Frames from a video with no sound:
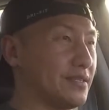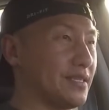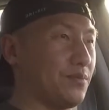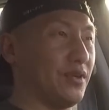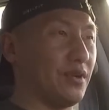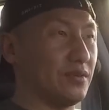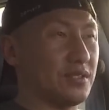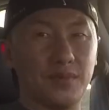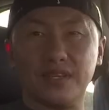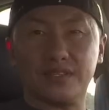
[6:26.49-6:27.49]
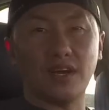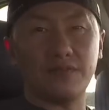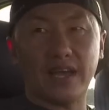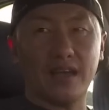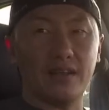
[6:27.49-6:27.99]
except, you know, some of the
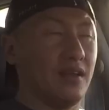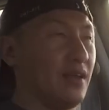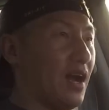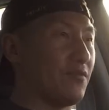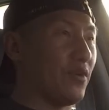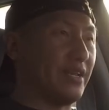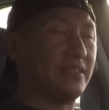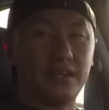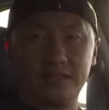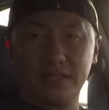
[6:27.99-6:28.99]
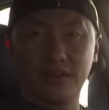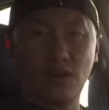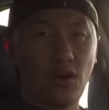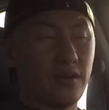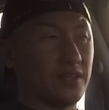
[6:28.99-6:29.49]
stuff that I've already done to the
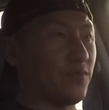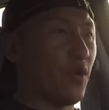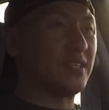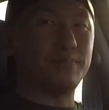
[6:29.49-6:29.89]
car as far as